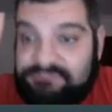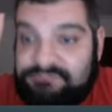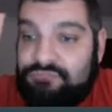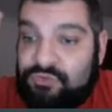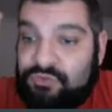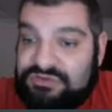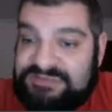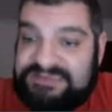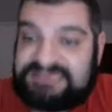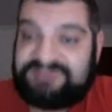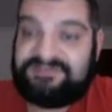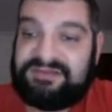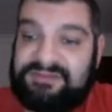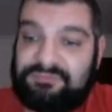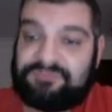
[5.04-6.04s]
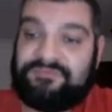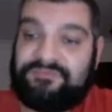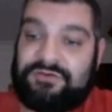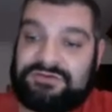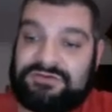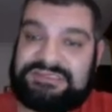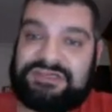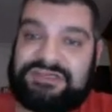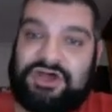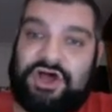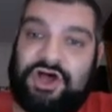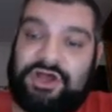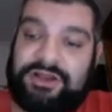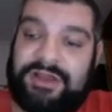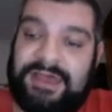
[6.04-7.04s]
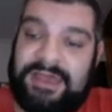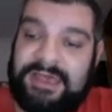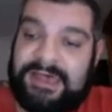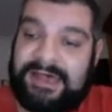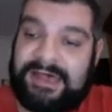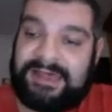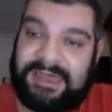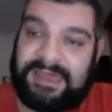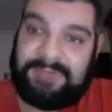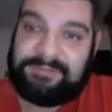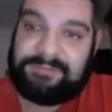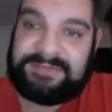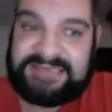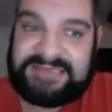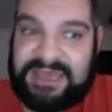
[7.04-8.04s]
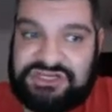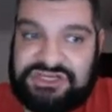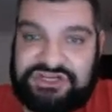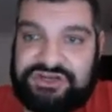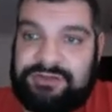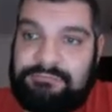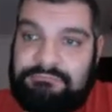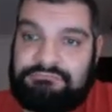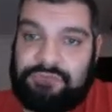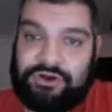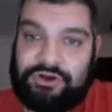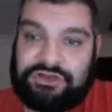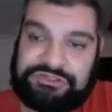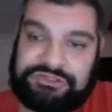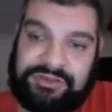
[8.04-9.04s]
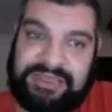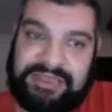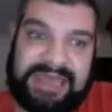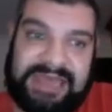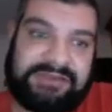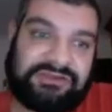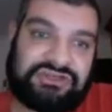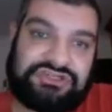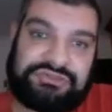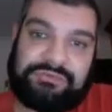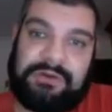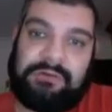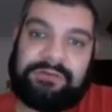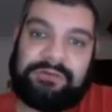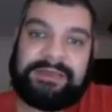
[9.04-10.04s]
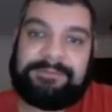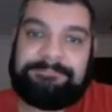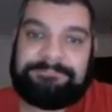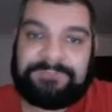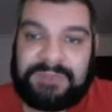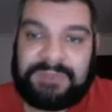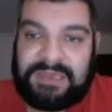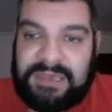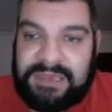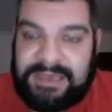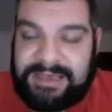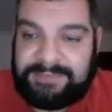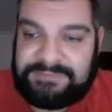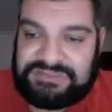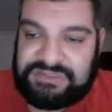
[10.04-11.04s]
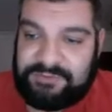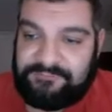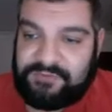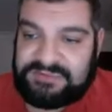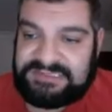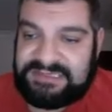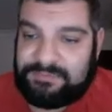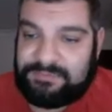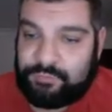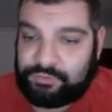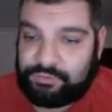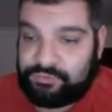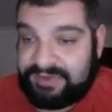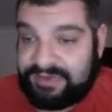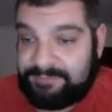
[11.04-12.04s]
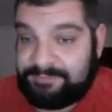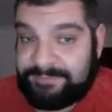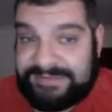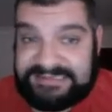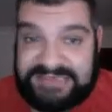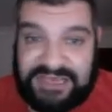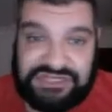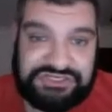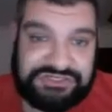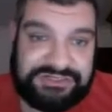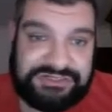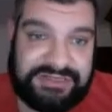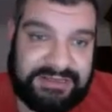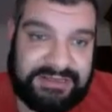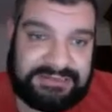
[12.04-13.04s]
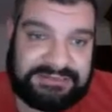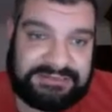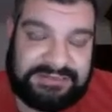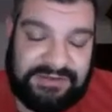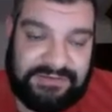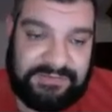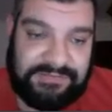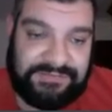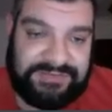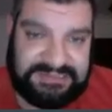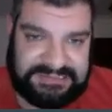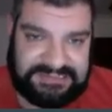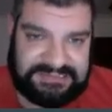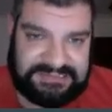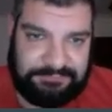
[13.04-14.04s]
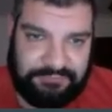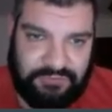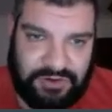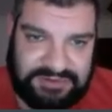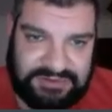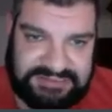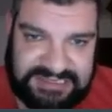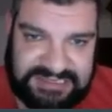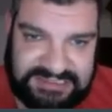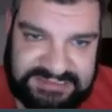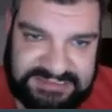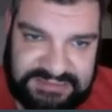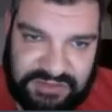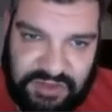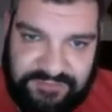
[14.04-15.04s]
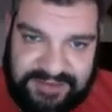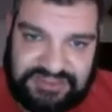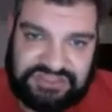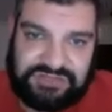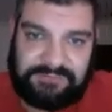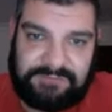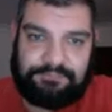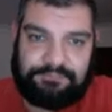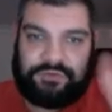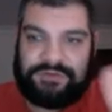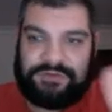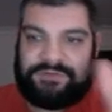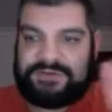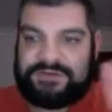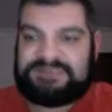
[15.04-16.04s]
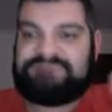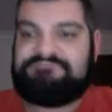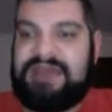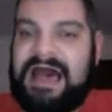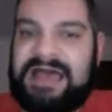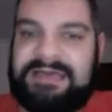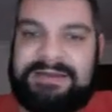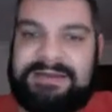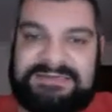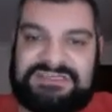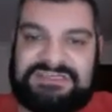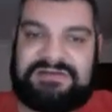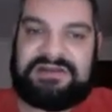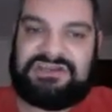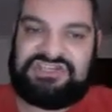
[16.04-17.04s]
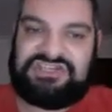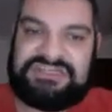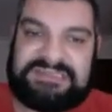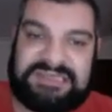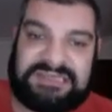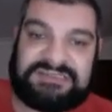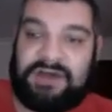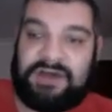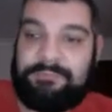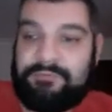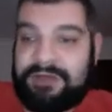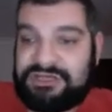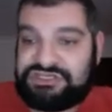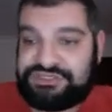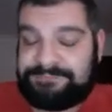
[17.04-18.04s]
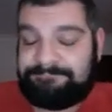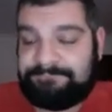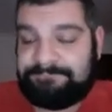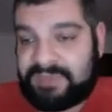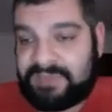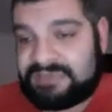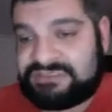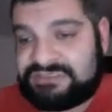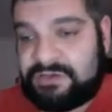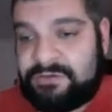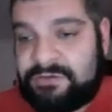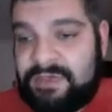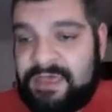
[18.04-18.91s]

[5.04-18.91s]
more specifically will focus on implementation, monitoring and controlling. So firstly, we'll look at implementation. So this is the process of actually putting those marketing strategies into operation. Okay, so